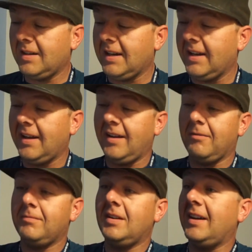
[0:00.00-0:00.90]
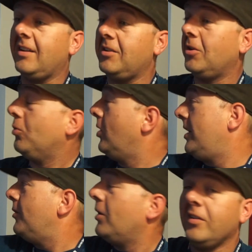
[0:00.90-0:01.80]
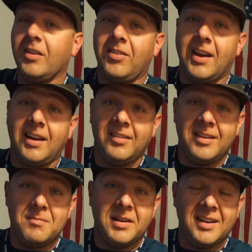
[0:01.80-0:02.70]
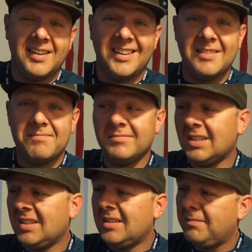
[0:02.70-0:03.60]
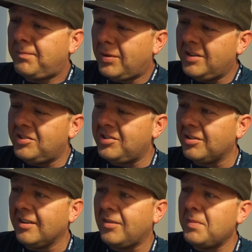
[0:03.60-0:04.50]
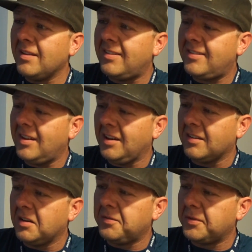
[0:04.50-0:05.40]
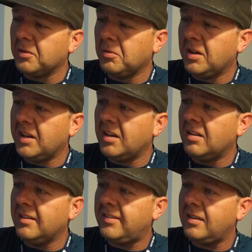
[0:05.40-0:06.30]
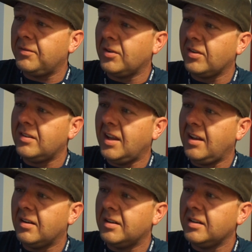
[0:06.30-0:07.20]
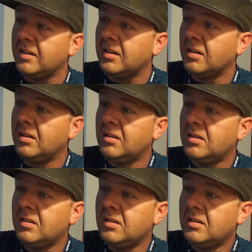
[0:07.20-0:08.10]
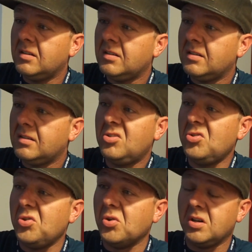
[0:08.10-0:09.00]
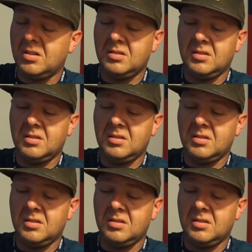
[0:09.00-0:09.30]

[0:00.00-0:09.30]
I, I didn't know what it was exactly, but I'm... pretty sure it's been sitting there for a while. Let's see if there's a date on here. Ooh,